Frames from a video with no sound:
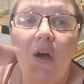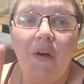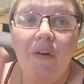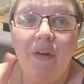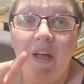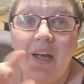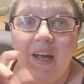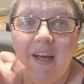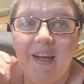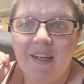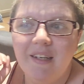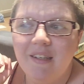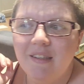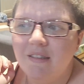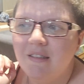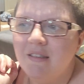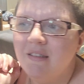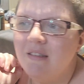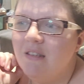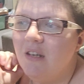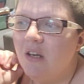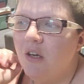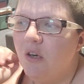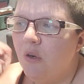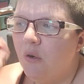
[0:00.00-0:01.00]
Okay,
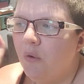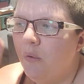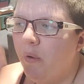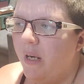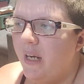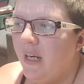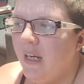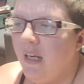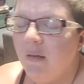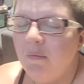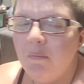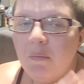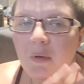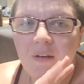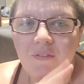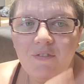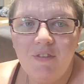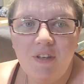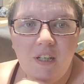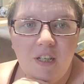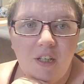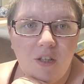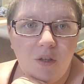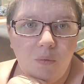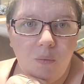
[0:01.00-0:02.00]
so in my
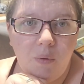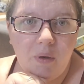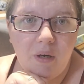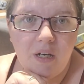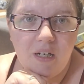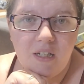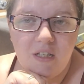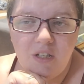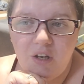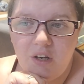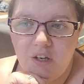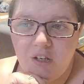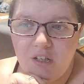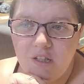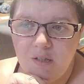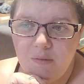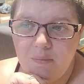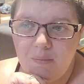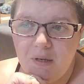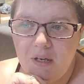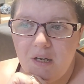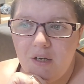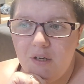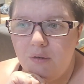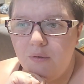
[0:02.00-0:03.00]
video where I talked
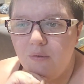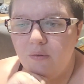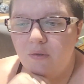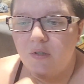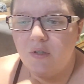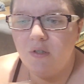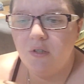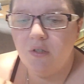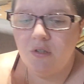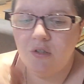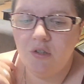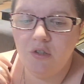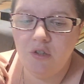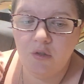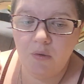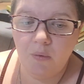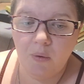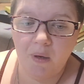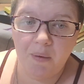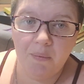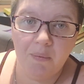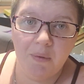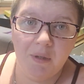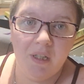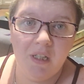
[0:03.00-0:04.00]
about
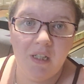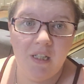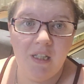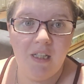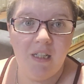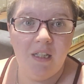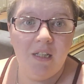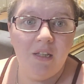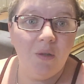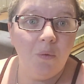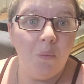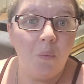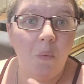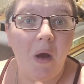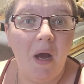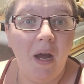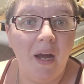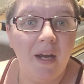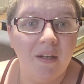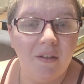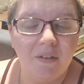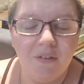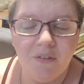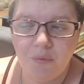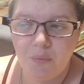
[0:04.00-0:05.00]
do I really need the
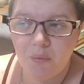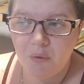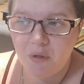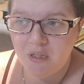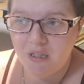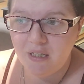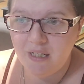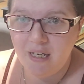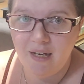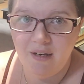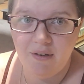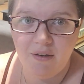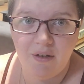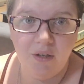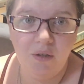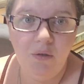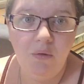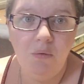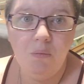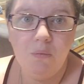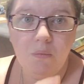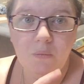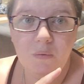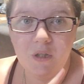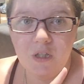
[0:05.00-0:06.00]
Wildwood
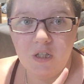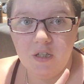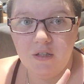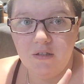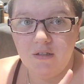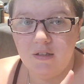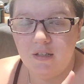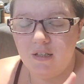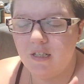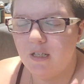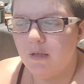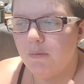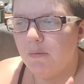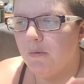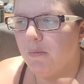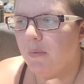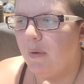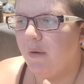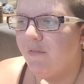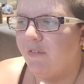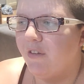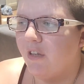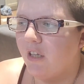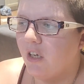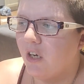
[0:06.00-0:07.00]
Tarot, which is linked up
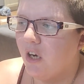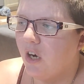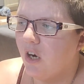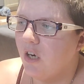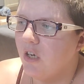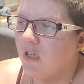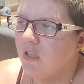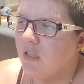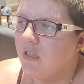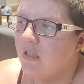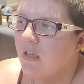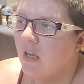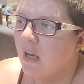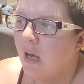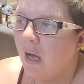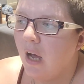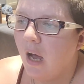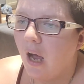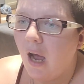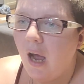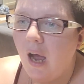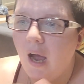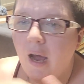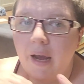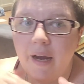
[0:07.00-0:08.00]
above in the cards,
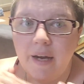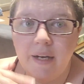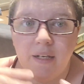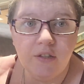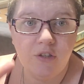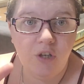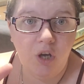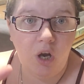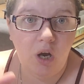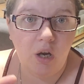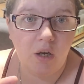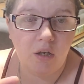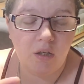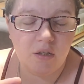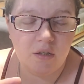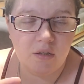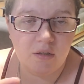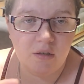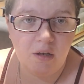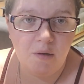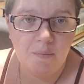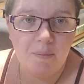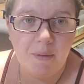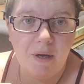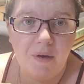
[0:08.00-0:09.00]
I
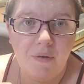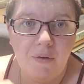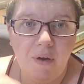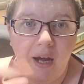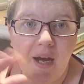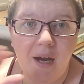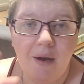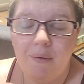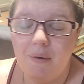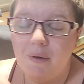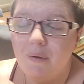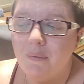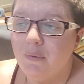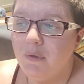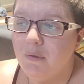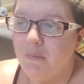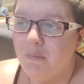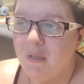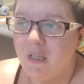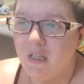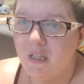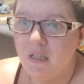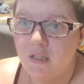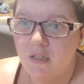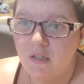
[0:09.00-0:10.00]
talked about how I
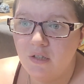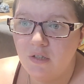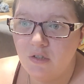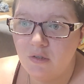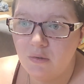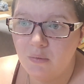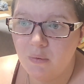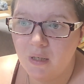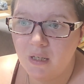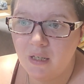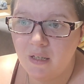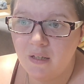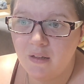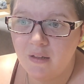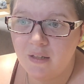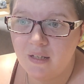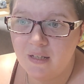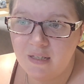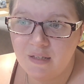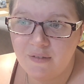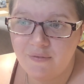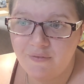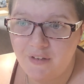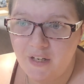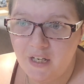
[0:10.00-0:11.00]
would be doing
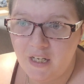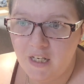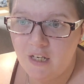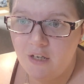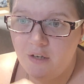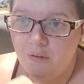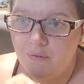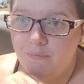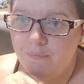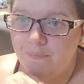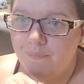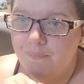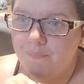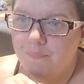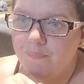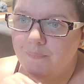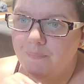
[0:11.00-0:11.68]
this video.